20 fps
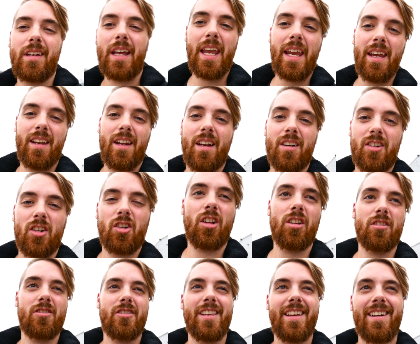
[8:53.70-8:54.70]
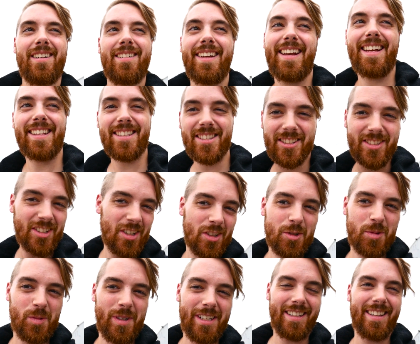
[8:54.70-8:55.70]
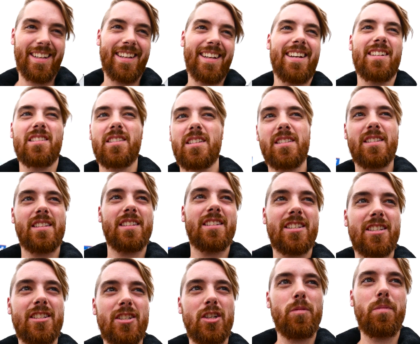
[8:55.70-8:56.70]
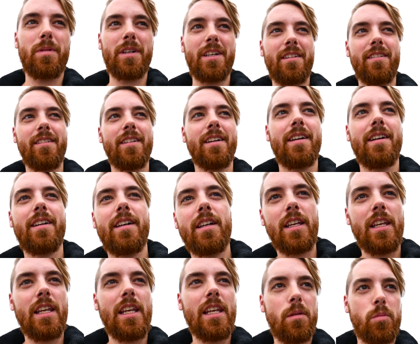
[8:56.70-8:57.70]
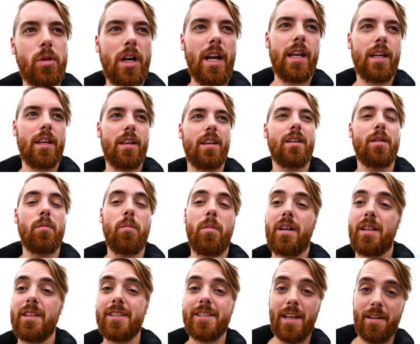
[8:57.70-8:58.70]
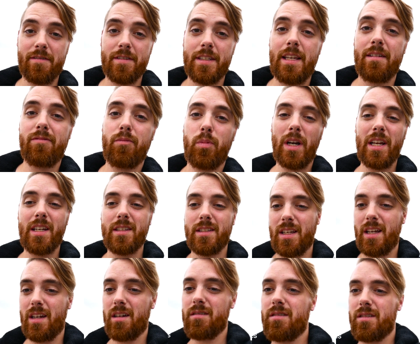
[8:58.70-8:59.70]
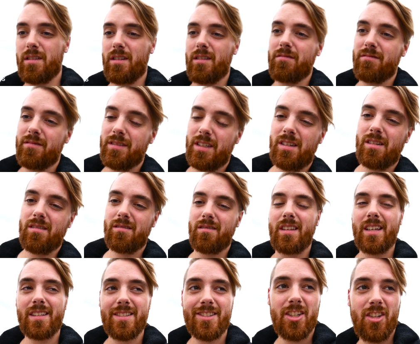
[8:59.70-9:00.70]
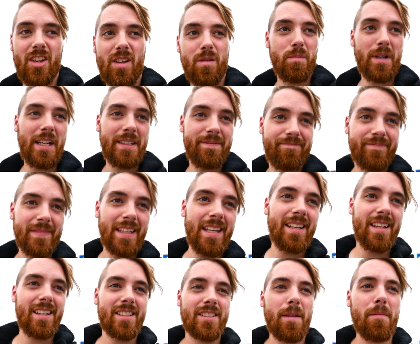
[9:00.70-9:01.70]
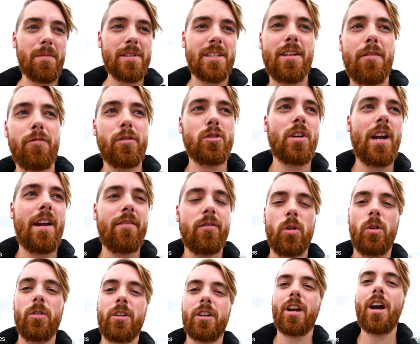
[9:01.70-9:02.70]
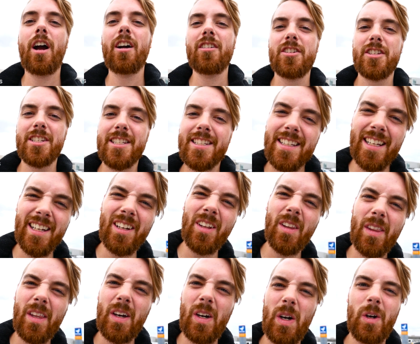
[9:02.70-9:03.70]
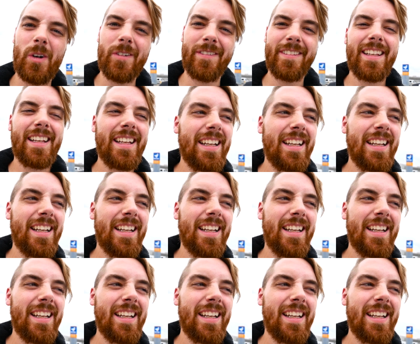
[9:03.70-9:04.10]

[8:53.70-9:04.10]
$800 later, it's still squealing because it's a stupid e-brake. But at least I have safe brakes now, so, you know, that's good, but some of the stuff with driving an older car. Still though,